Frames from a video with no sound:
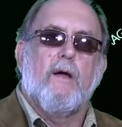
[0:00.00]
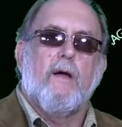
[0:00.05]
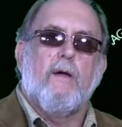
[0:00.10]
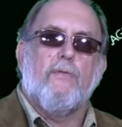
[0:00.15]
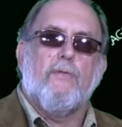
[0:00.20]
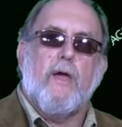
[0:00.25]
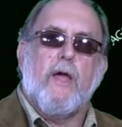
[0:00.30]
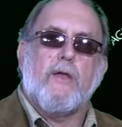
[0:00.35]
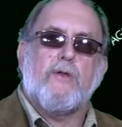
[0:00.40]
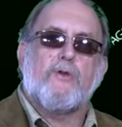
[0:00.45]

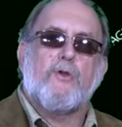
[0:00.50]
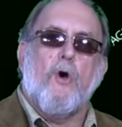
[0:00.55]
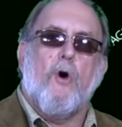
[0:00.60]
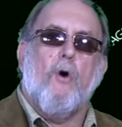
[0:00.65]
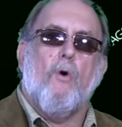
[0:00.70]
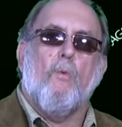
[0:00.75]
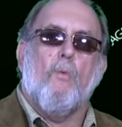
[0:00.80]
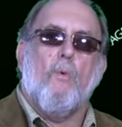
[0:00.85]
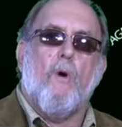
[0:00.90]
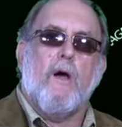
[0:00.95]
They
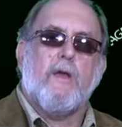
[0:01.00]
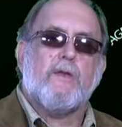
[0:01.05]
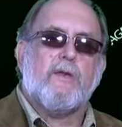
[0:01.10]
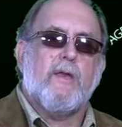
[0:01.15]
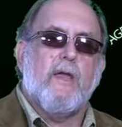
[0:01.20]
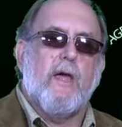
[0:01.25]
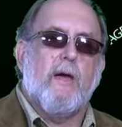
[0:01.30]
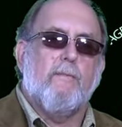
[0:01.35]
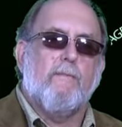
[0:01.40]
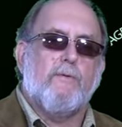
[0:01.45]
don't want
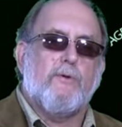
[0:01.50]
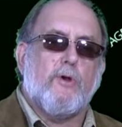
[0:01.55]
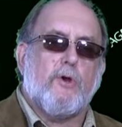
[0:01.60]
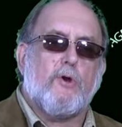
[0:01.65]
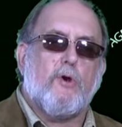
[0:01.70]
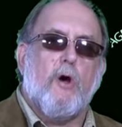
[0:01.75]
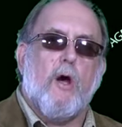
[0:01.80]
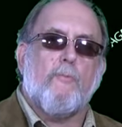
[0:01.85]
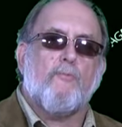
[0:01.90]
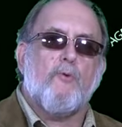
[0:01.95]
them to
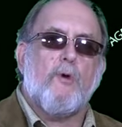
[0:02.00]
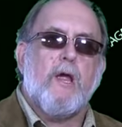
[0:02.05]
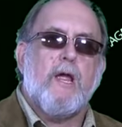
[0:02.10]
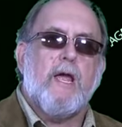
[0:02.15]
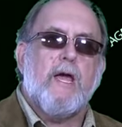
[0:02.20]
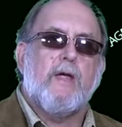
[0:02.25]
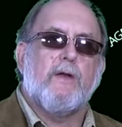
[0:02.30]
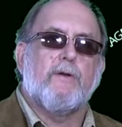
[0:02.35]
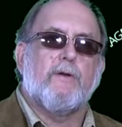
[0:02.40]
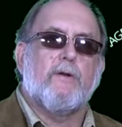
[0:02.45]

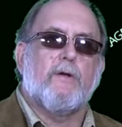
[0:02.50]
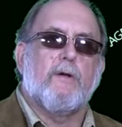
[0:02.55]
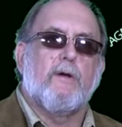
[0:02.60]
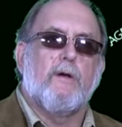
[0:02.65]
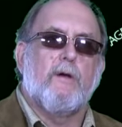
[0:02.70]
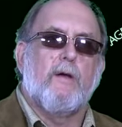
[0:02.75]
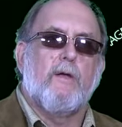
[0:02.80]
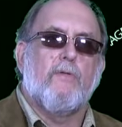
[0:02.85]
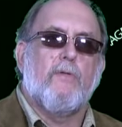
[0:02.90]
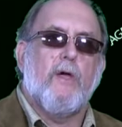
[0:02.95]
comprehend.
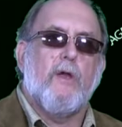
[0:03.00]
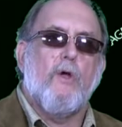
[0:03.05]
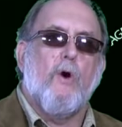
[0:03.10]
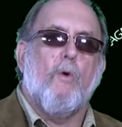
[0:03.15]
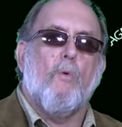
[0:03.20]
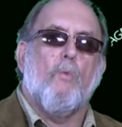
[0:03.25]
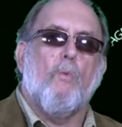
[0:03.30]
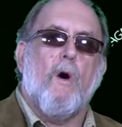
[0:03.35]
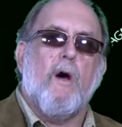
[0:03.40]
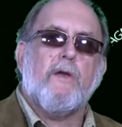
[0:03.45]
They
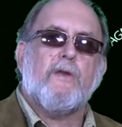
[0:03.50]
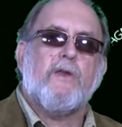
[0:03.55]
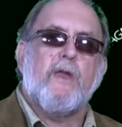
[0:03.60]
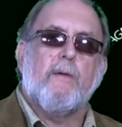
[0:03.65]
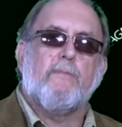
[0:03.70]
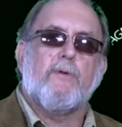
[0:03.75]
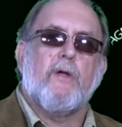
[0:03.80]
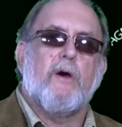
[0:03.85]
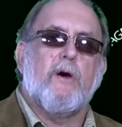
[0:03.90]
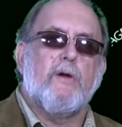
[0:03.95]
don't want
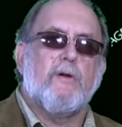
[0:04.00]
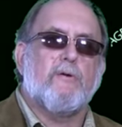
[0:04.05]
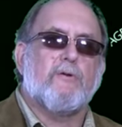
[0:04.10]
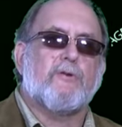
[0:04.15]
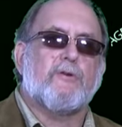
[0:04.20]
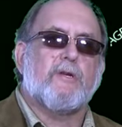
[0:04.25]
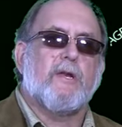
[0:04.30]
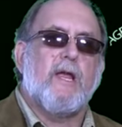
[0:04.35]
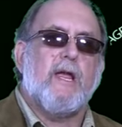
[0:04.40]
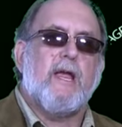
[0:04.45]
them to
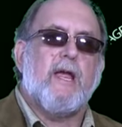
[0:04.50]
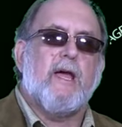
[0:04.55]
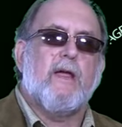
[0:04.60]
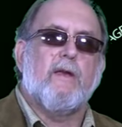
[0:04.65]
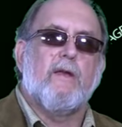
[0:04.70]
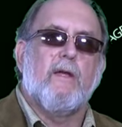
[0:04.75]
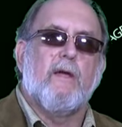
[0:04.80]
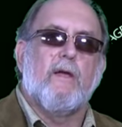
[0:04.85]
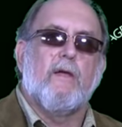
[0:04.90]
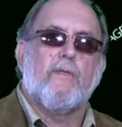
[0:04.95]
understand
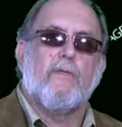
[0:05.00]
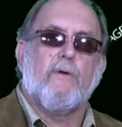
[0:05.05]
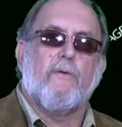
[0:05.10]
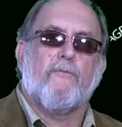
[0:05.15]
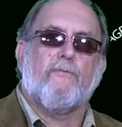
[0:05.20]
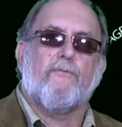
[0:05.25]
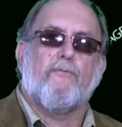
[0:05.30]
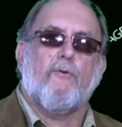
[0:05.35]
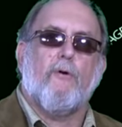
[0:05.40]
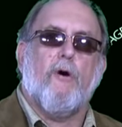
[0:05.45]
the
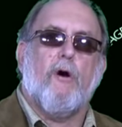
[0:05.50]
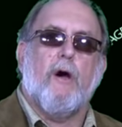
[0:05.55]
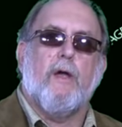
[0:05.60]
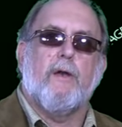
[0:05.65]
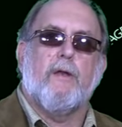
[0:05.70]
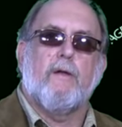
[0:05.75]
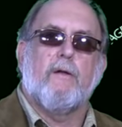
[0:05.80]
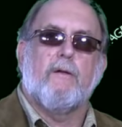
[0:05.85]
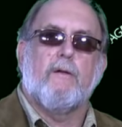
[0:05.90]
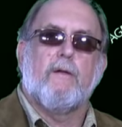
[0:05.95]
fraud.
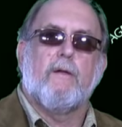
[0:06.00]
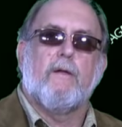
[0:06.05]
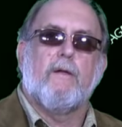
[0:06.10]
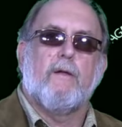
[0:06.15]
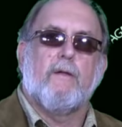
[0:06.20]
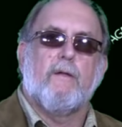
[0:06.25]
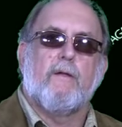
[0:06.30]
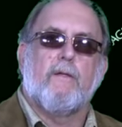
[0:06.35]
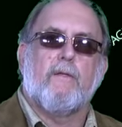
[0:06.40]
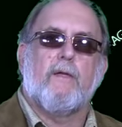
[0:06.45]

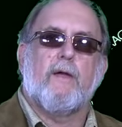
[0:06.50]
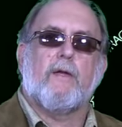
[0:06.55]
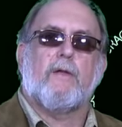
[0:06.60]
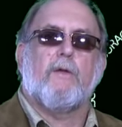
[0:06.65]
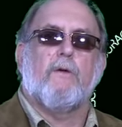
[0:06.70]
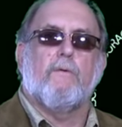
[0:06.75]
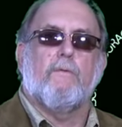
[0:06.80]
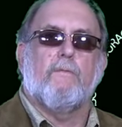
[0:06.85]
Thank you.